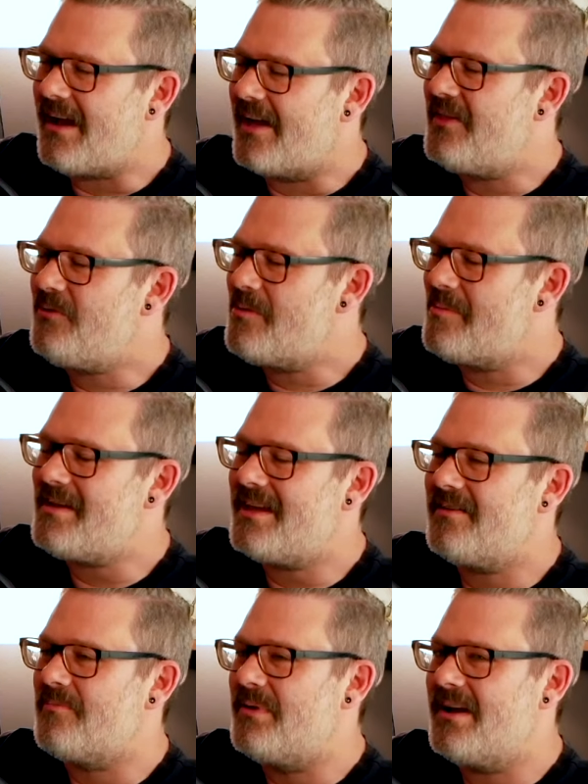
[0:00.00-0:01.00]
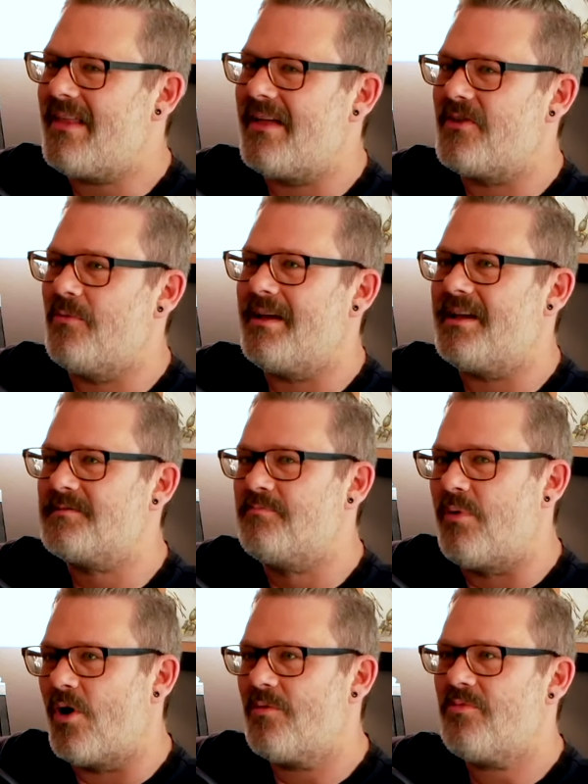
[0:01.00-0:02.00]
I think we might be getting a bit of that though because
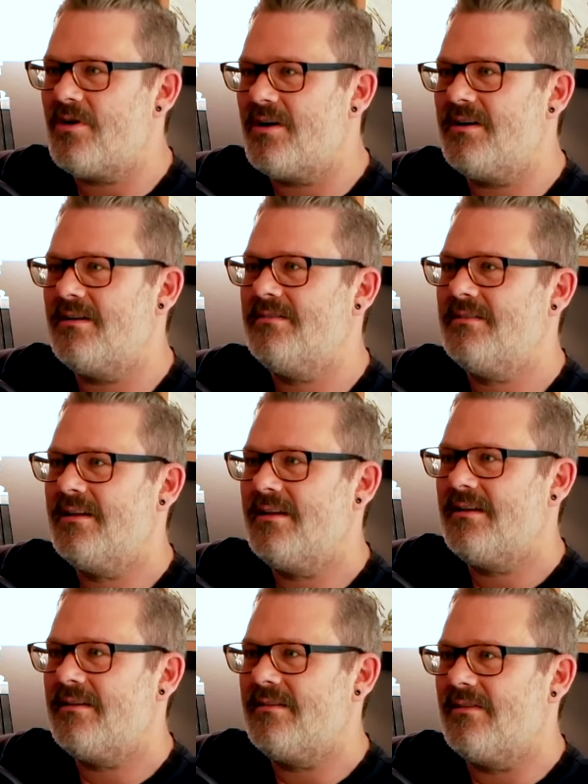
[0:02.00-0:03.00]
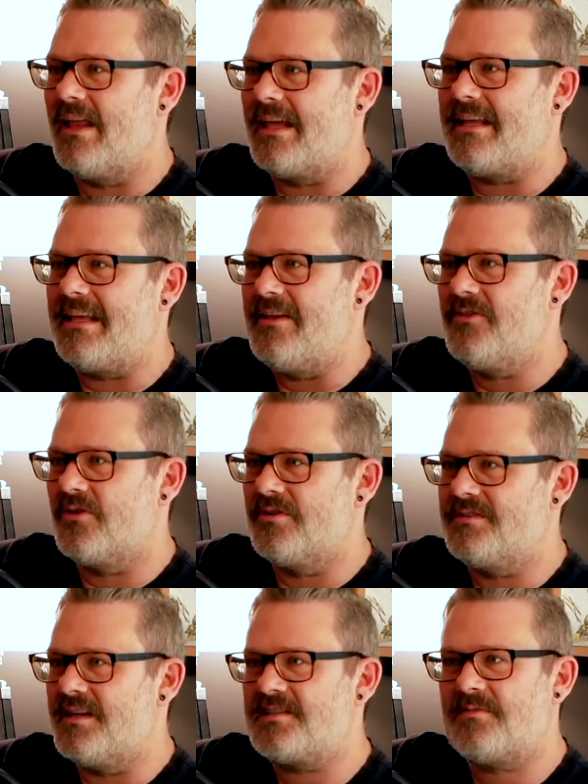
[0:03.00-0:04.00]
Barbara, like either
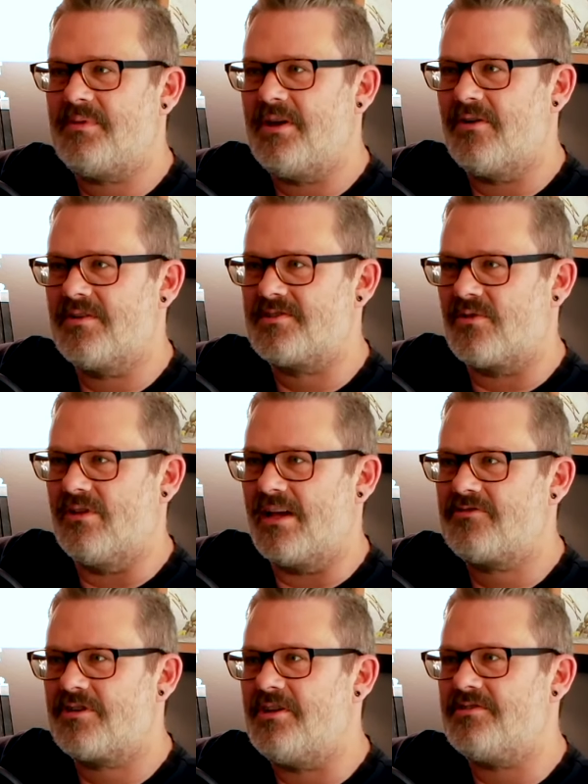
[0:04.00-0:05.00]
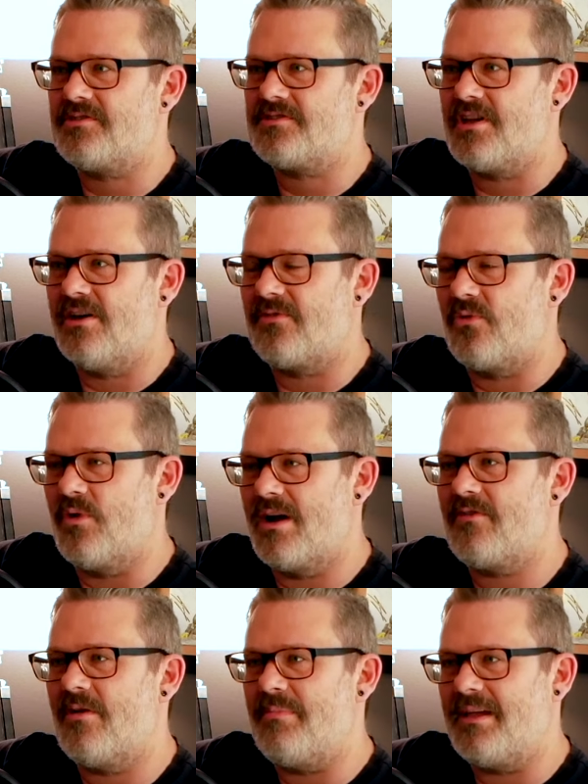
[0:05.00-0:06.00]
disappears or electrocutes herself or
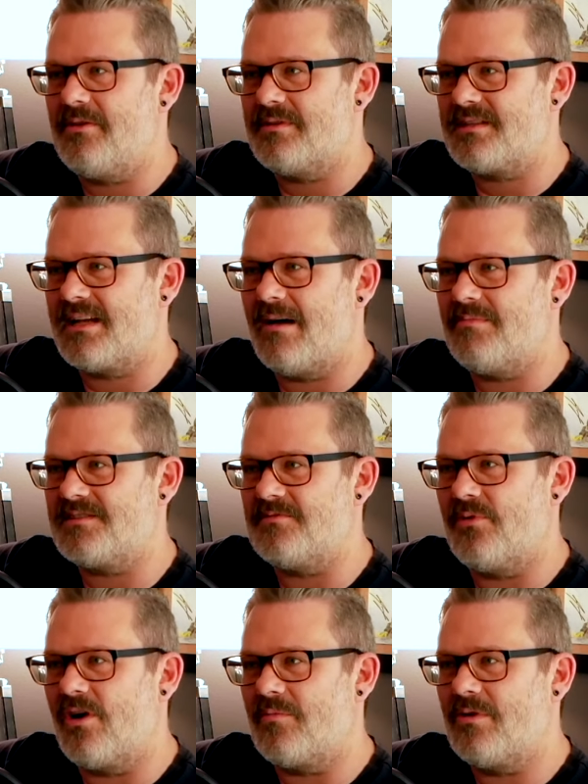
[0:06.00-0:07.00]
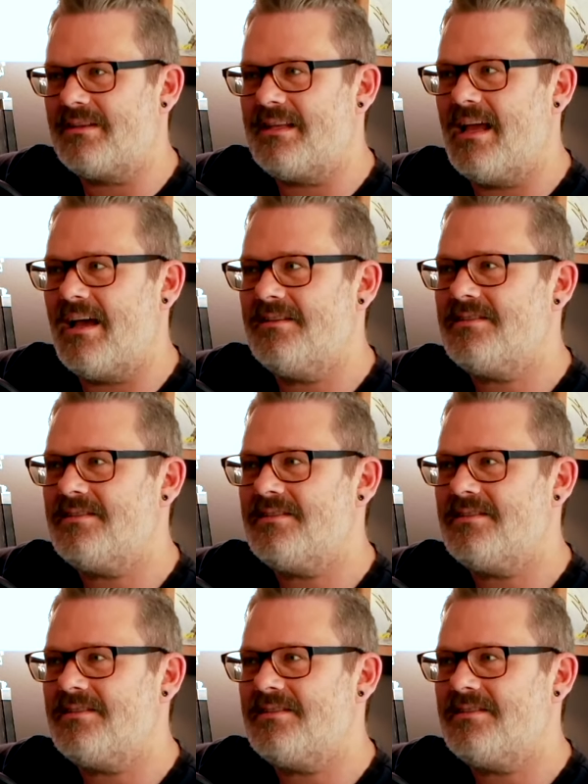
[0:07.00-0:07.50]
whatever ambiguous thing happens to Barbara at the end.